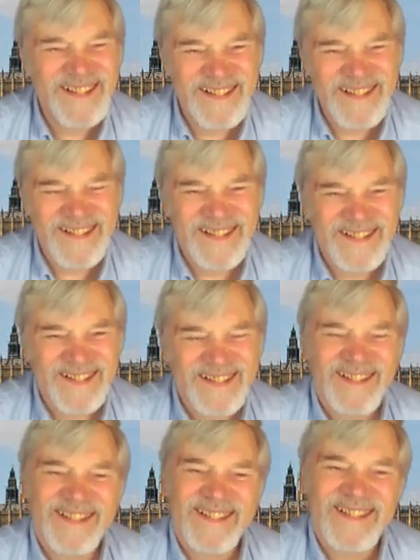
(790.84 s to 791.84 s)

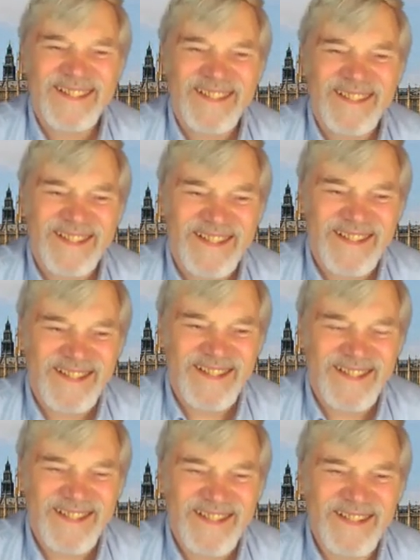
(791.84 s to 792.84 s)

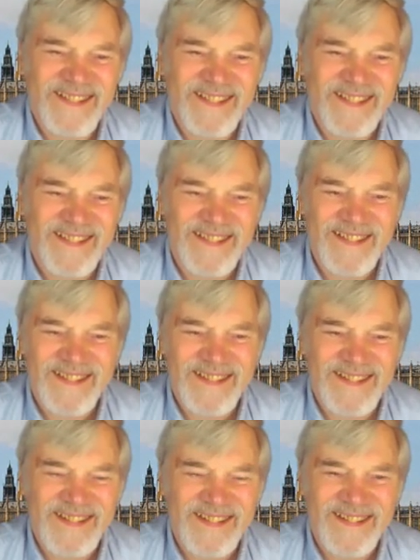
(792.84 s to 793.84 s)

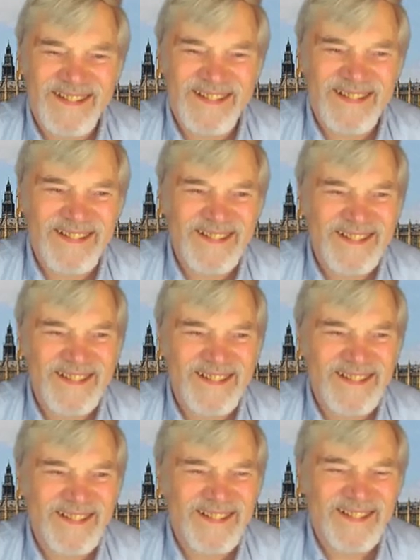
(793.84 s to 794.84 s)

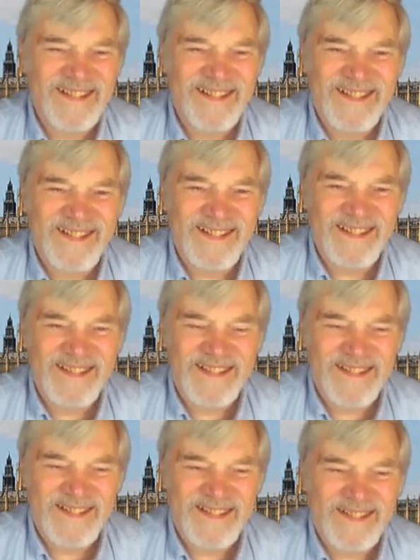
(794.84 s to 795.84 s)

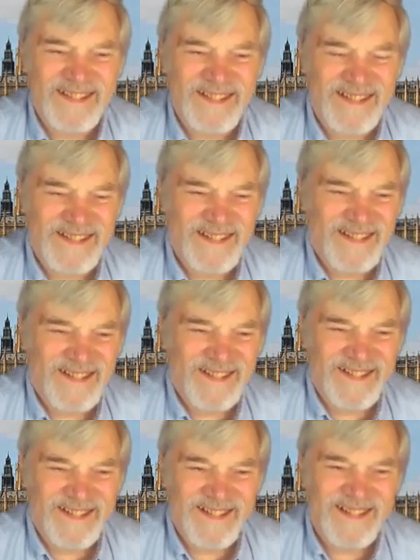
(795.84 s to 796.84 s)

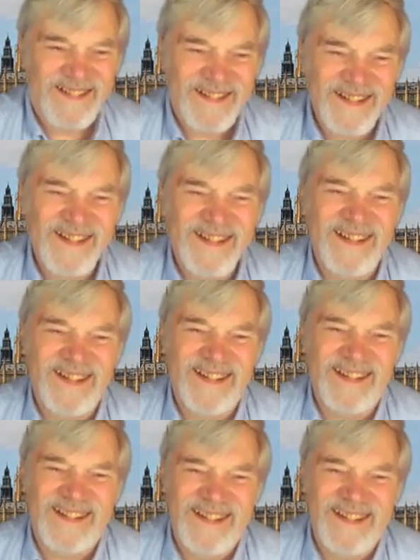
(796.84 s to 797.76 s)
(silent)